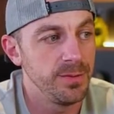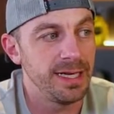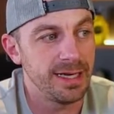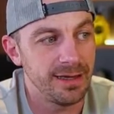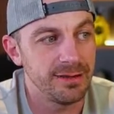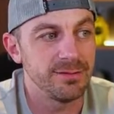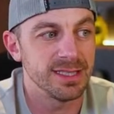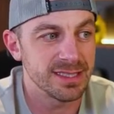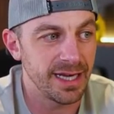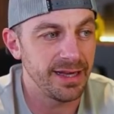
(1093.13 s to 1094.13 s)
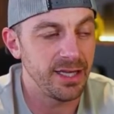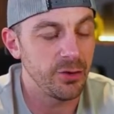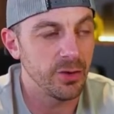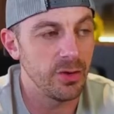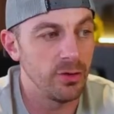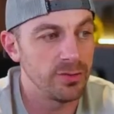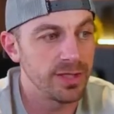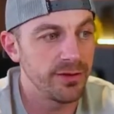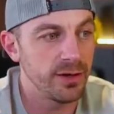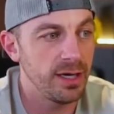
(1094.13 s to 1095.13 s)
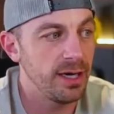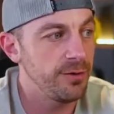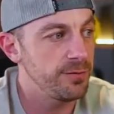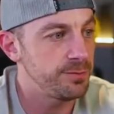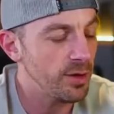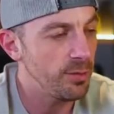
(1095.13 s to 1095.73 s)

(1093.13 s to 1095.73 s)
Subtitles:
And again, the slightly newer homes that they're going to have.